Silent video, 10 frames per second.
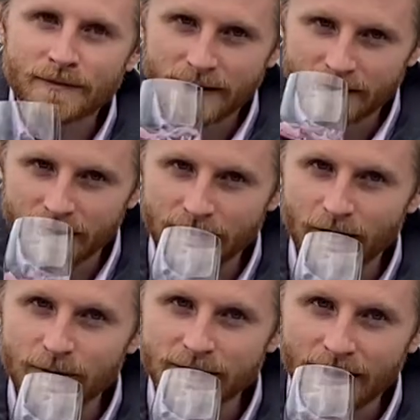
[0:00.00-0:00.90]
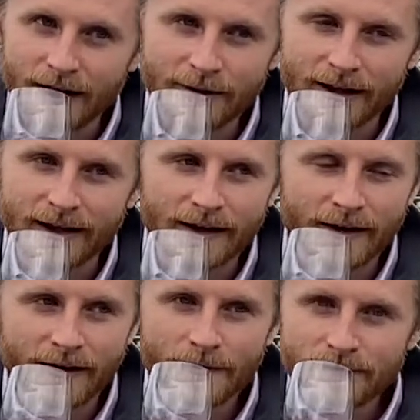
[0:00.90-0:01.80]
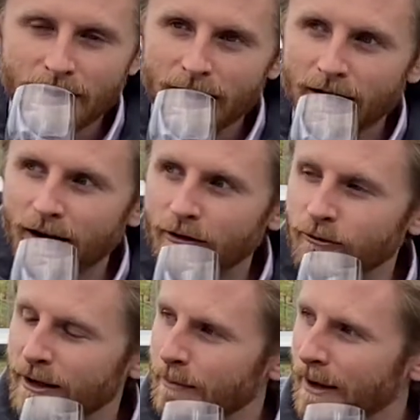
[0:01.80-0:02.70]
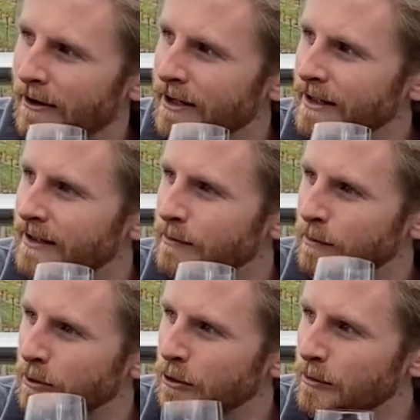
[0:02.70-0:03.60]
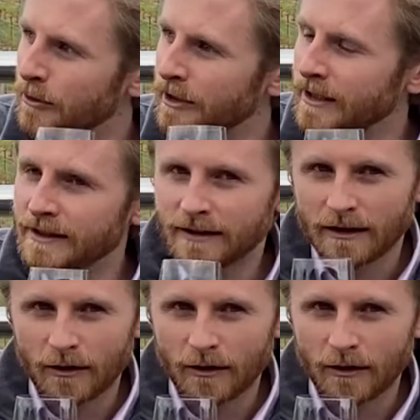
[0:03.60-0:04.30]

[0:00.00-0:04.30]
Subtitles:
So the aromas that I'm getting are red berries, blueberries,